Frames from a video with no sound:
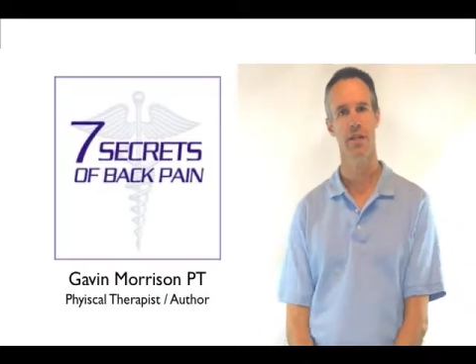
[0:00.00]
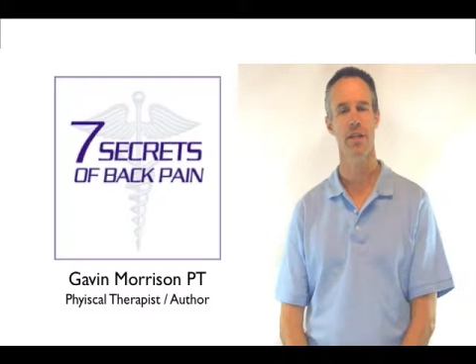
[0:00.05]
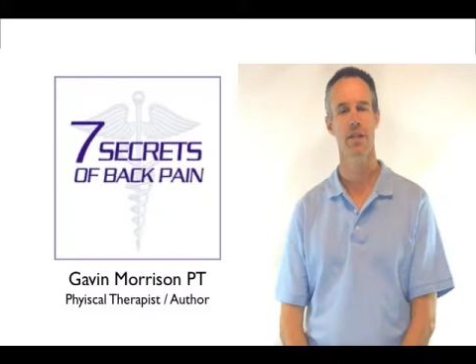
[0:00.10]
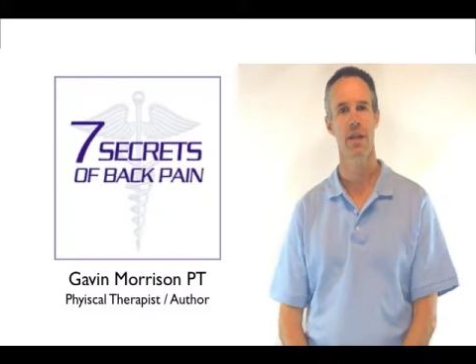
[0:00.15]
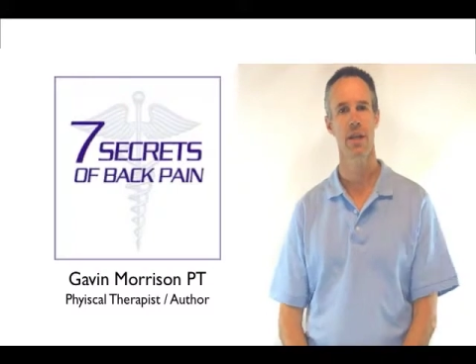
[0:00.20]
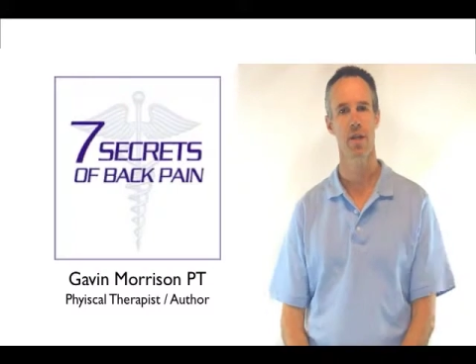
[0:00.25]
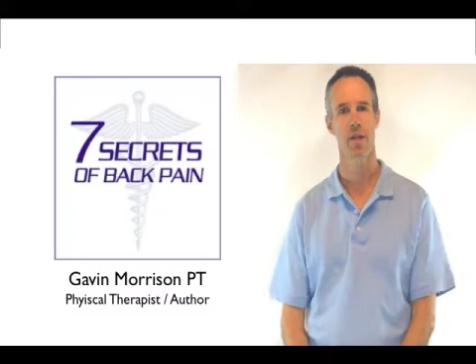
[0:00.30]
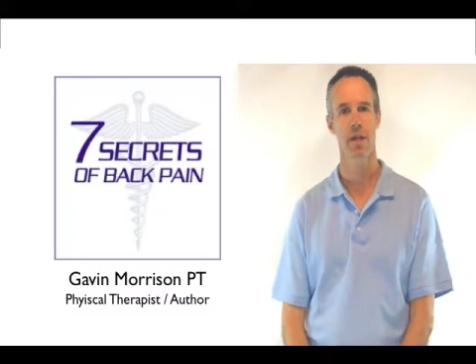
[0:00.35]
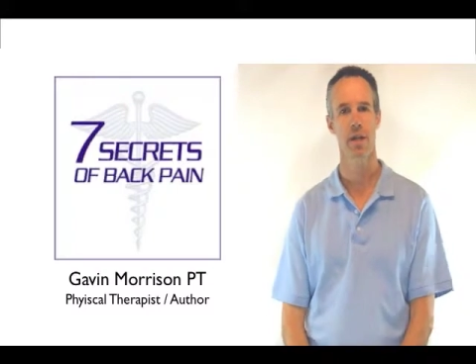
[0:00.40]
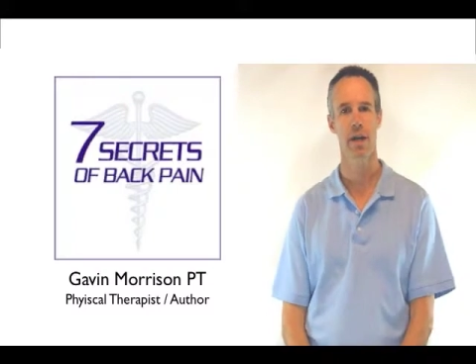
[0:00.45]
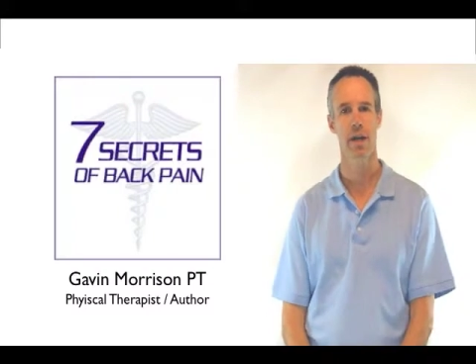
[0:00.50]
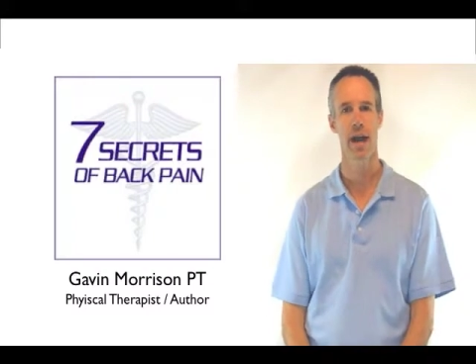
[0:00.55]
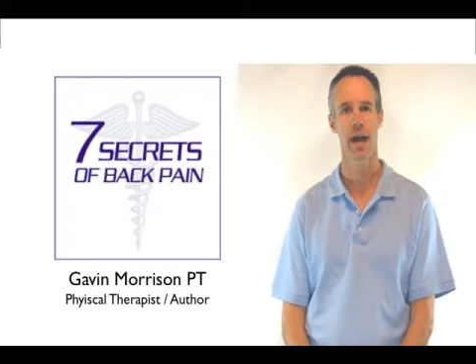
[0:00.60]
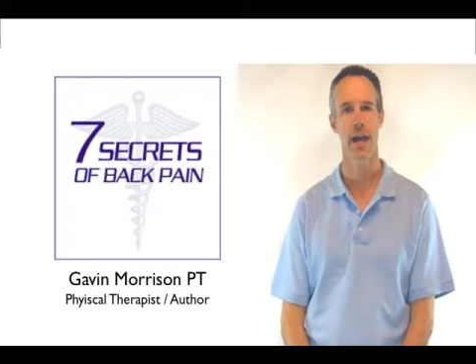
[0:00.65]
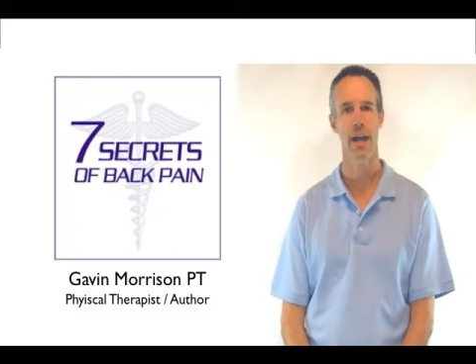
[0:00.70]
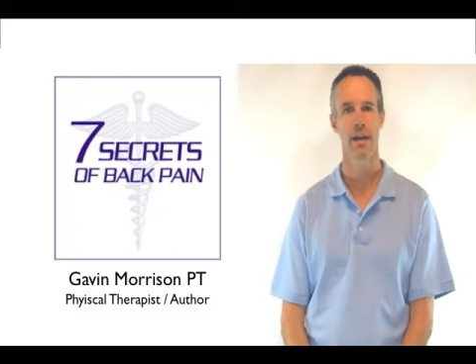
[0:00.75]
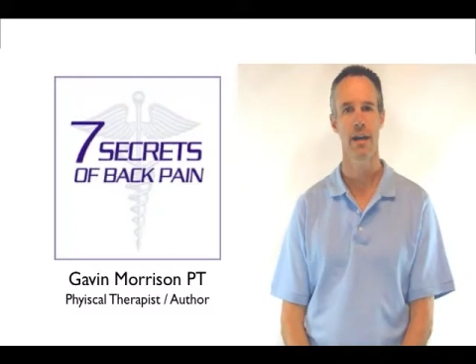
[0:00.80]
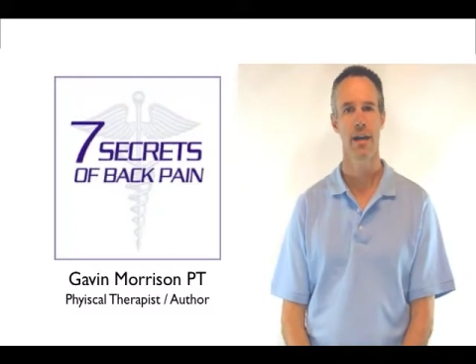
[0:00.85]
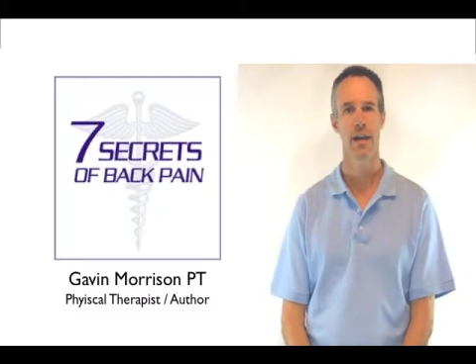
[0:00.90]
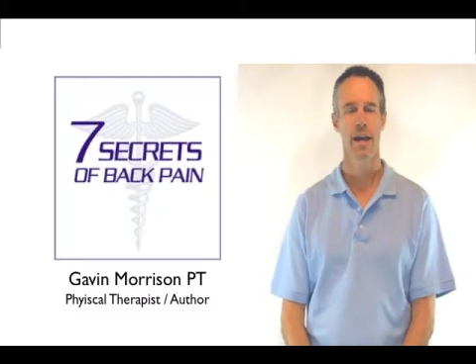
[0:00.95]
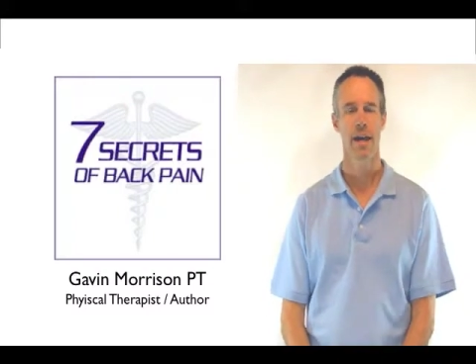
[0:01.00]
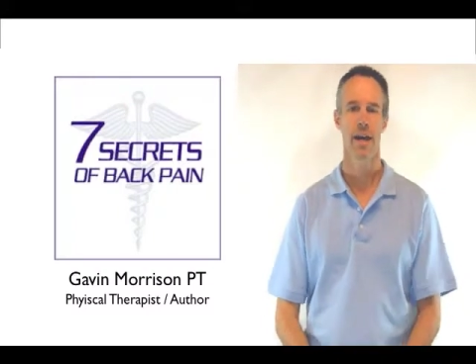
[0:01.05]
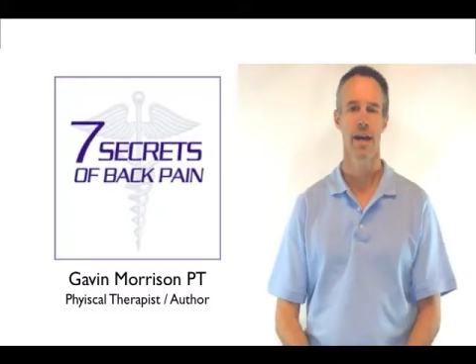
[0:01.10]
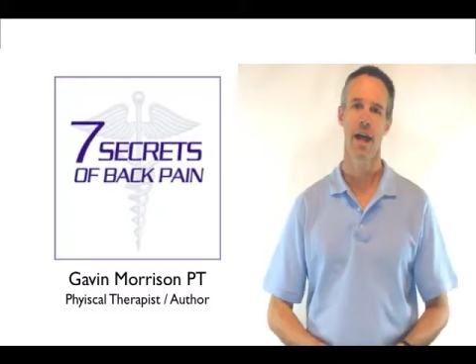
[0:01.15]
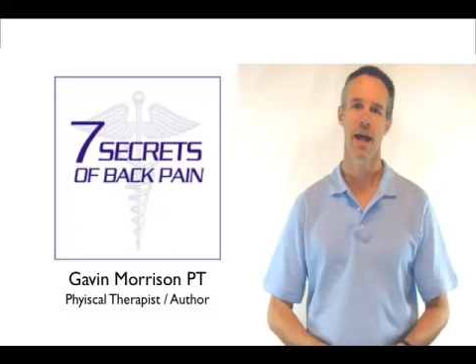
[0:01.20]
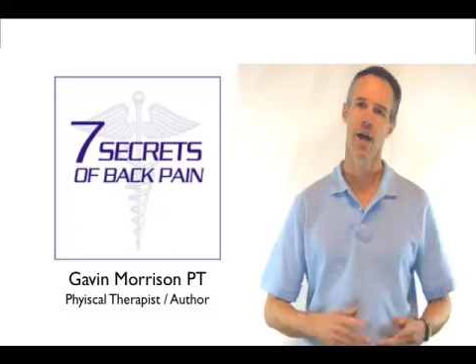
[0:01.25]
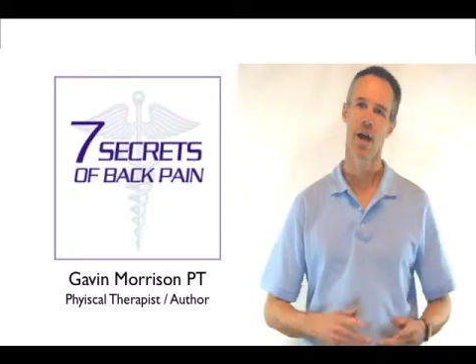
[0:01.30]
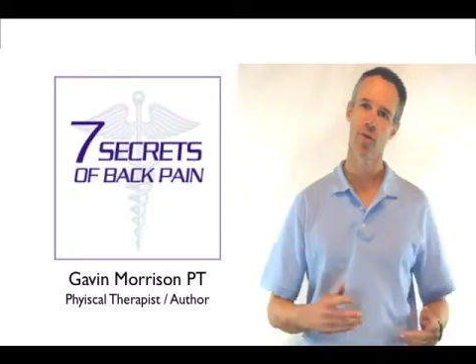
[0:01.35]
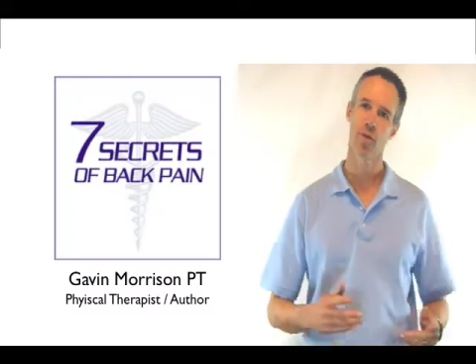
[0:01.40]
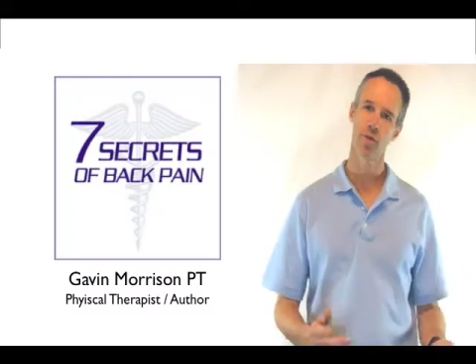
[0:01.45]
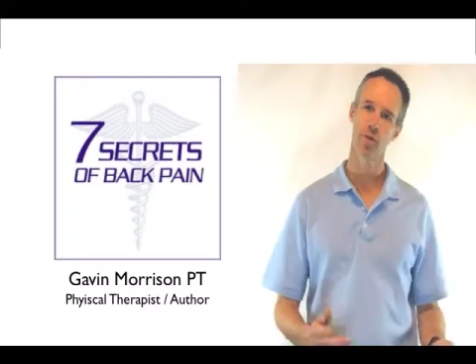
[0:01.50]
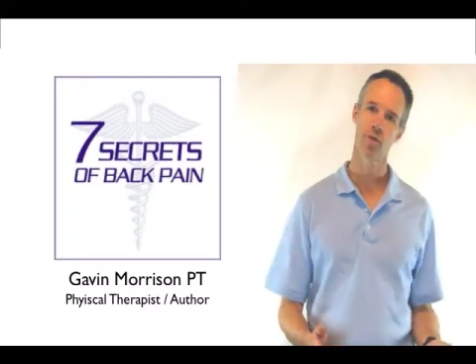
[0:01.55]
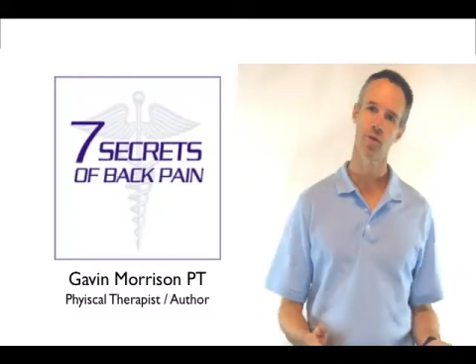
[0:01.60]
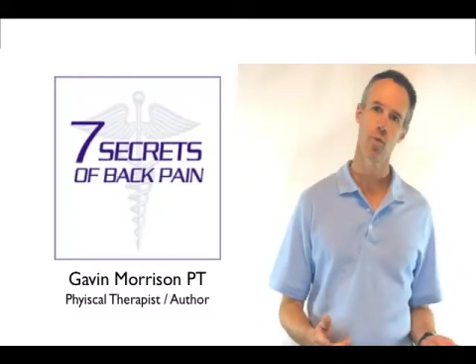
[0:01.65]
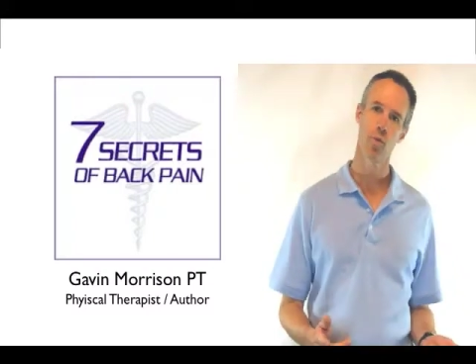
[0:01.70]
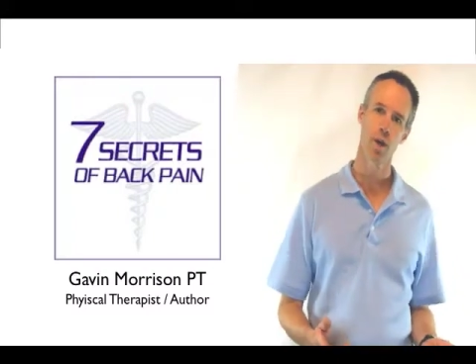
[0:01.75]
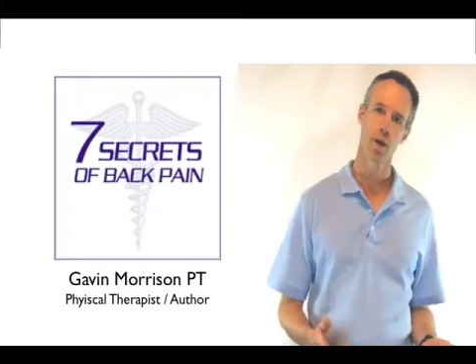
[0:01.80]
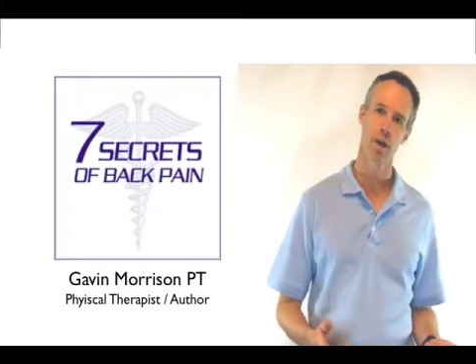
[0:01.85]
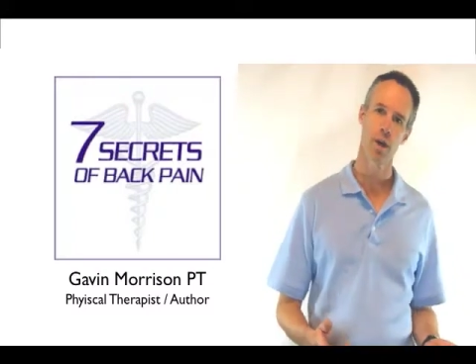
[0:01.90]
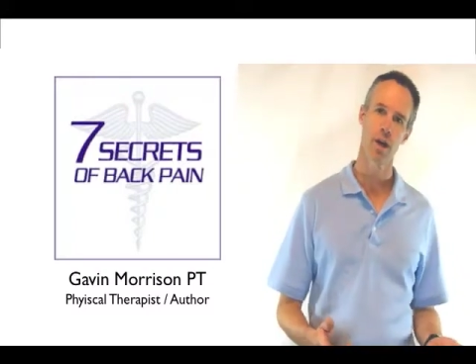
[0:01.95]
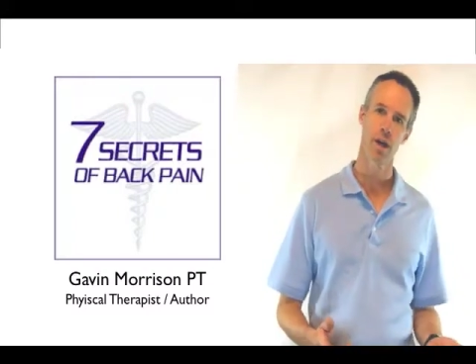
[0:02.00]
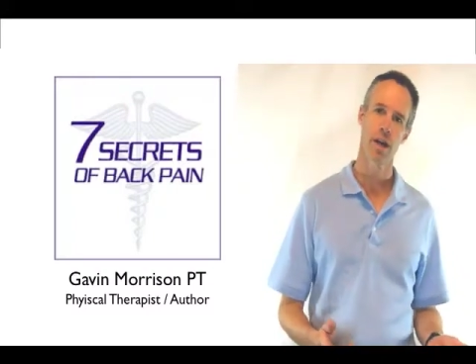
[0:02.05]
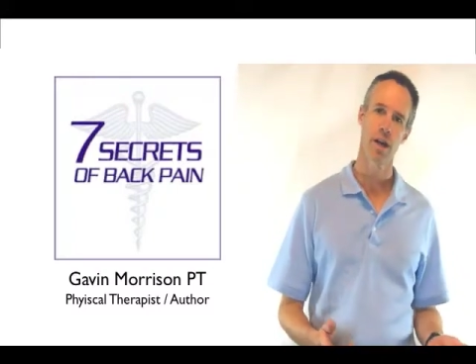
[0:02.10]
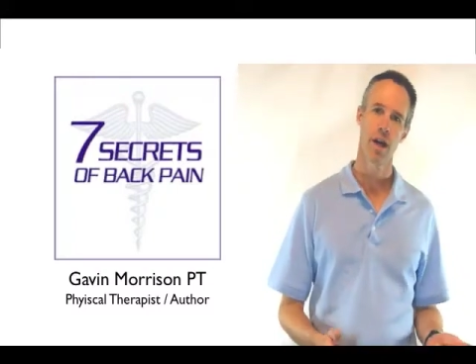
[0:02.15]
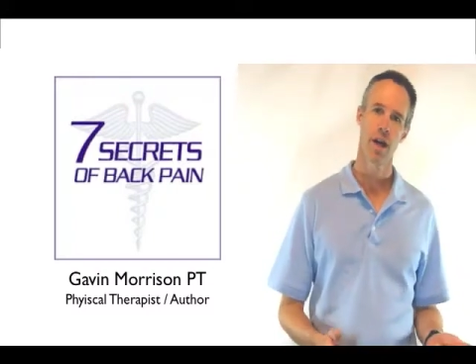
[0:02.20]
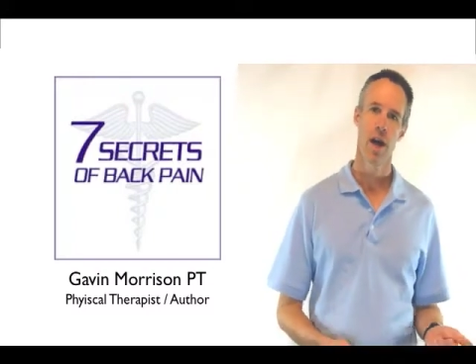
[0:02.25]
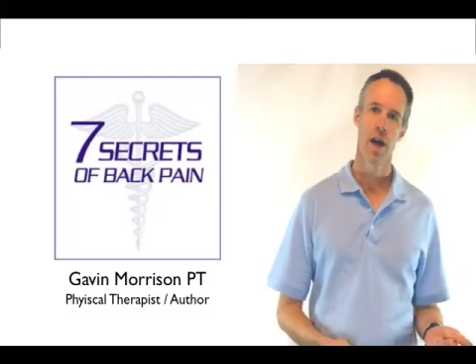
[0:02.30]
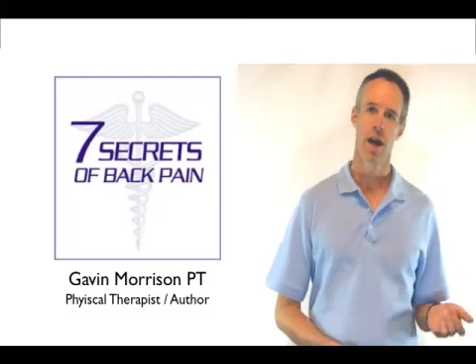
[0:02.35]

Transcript: to take a look at and how those work.